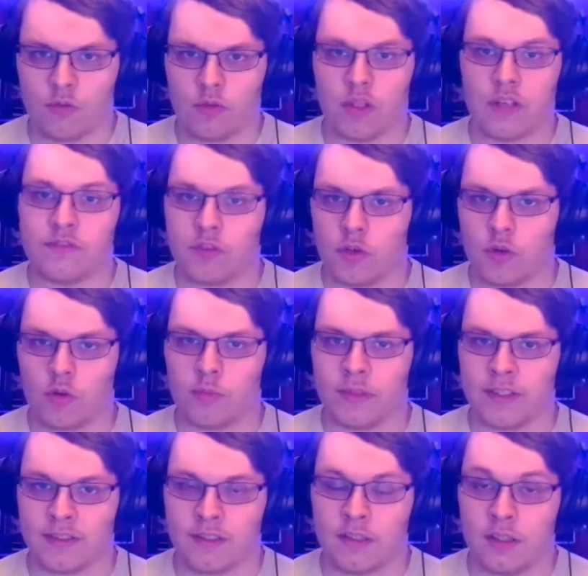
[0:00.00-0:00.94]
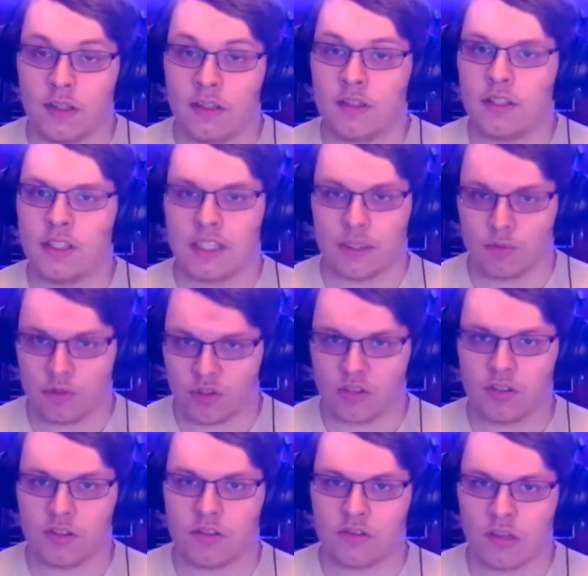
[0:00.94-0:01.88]
Love you, homie. That was a
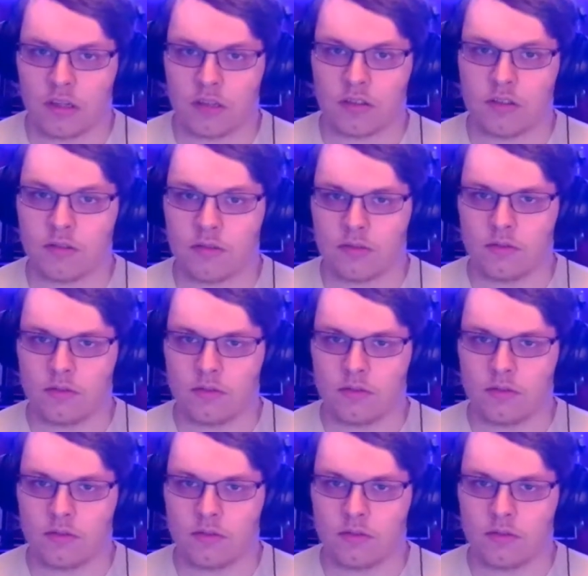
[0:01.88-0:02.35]
good song.